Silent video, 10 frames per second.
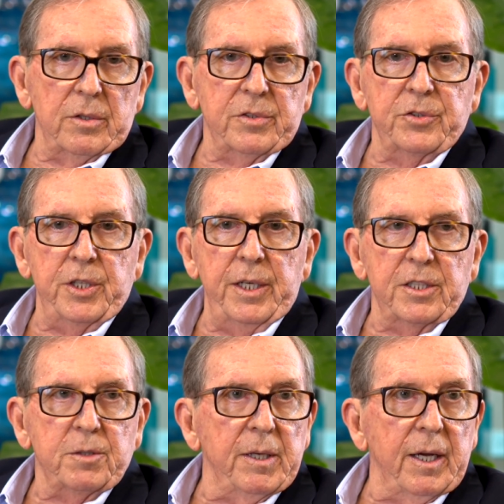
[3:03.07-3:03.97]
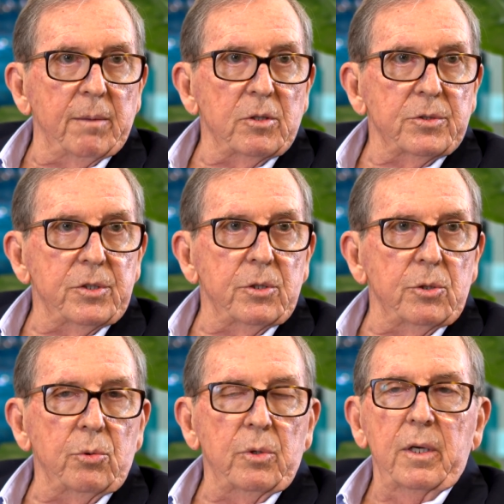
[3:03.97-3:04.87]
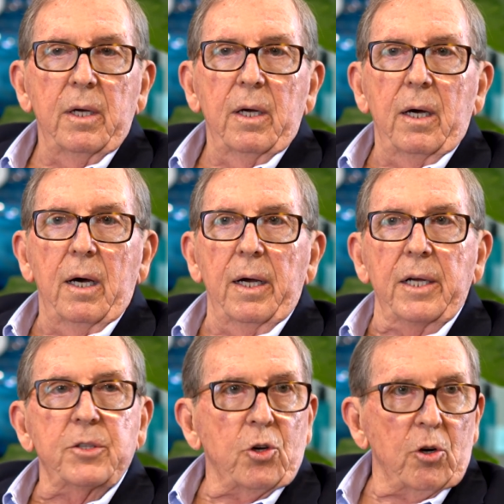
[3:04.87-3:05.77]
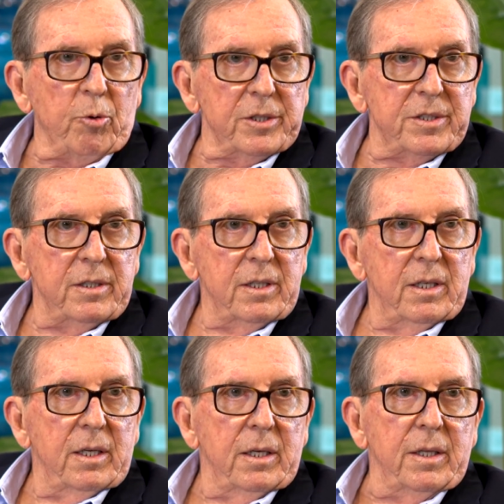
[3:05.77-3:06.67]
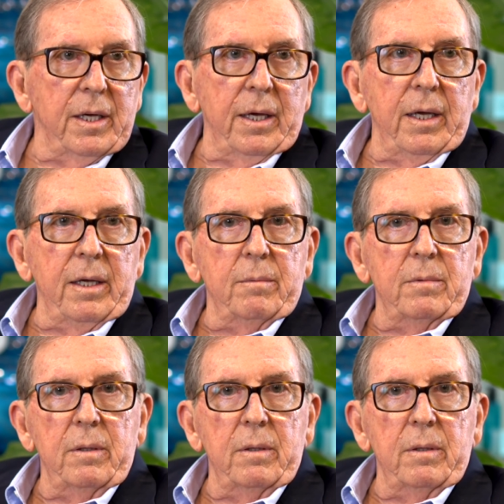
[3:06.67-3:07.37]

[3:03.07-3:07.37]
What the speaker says: Sajid has been able to interpret the